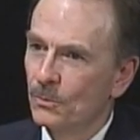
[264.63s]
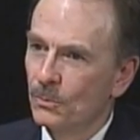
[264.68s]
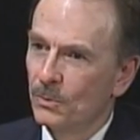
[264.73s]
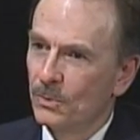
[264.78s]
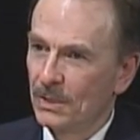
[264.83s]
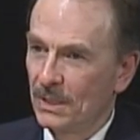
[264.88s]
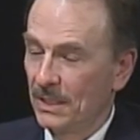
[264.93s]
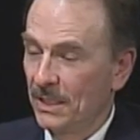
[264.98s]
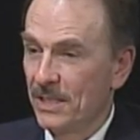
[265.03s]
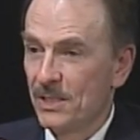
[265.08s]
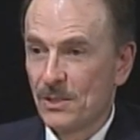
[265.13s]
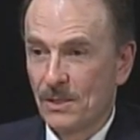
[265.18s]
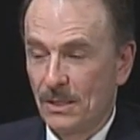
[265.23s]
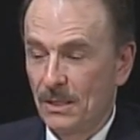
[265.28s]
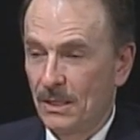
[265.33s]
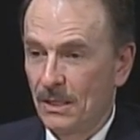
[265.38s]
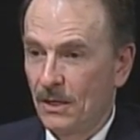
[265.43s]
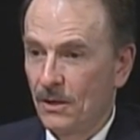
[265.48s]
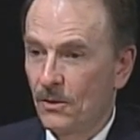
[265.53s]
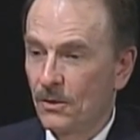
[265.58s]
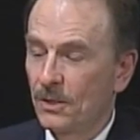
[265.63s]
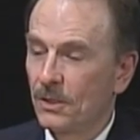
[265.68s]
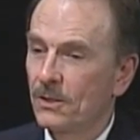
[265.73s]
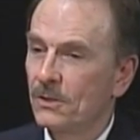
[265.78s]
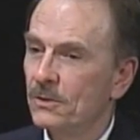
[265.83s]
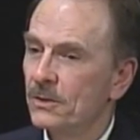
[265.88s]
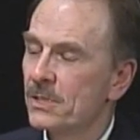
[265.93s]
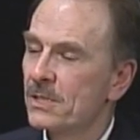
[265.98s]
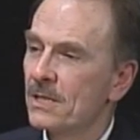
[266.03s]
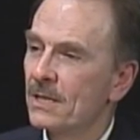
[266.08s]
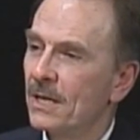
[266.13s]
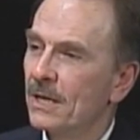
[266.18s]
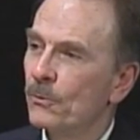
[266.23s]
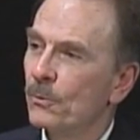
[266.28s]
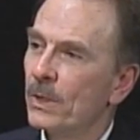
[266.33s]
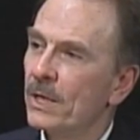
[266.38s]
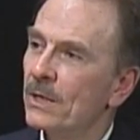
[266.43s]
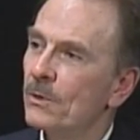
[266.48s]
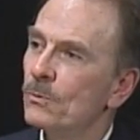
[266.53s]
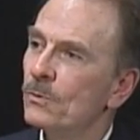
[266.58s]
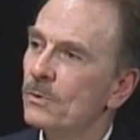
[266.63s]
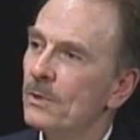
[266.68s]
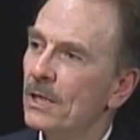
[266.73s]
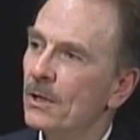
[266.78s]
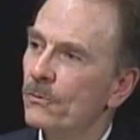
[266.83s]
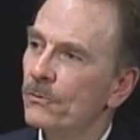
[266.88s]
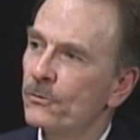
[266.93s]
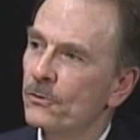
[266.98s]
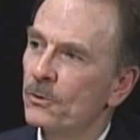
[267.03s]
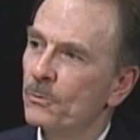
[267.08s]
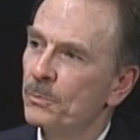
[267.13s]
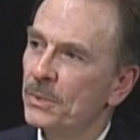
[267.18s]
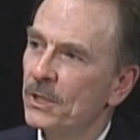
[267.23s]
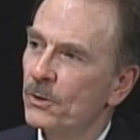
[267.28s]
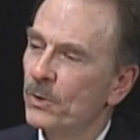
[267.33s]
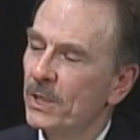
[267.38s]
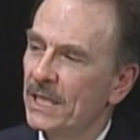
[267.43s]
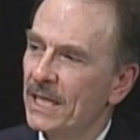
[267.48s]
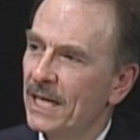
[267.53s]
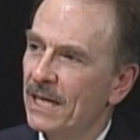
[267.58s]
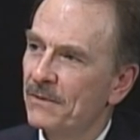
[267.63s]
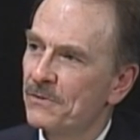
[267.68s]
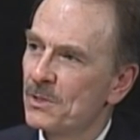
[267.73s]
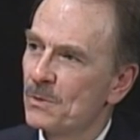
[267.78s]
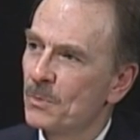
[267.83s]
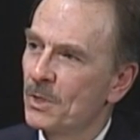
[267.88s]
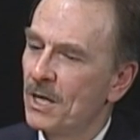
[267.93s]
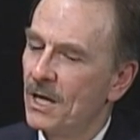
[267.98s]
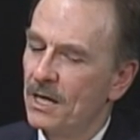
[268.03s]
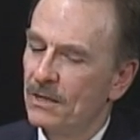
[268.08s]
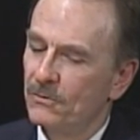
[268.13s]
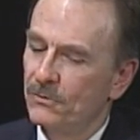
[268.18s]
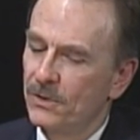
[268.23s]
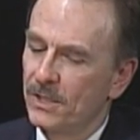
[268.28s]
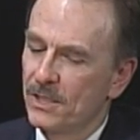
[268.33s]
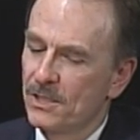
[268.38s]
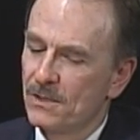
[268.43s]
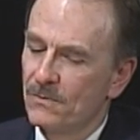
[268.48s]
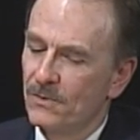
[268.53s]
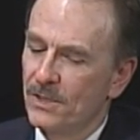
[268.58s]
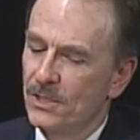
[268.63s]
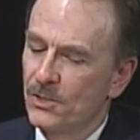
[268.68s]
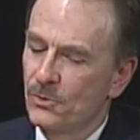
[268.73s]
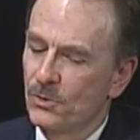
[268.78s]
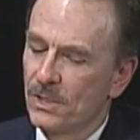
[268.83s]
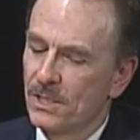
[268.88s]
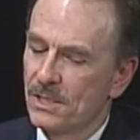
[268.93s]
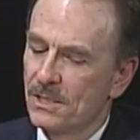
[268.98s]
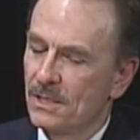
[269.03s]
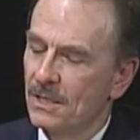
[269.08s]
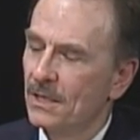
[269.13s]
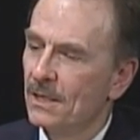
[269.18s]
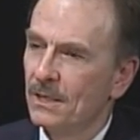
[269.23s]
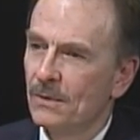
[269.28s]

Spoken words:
at least in the articles that I read, for appearing to have some conflicts of interest.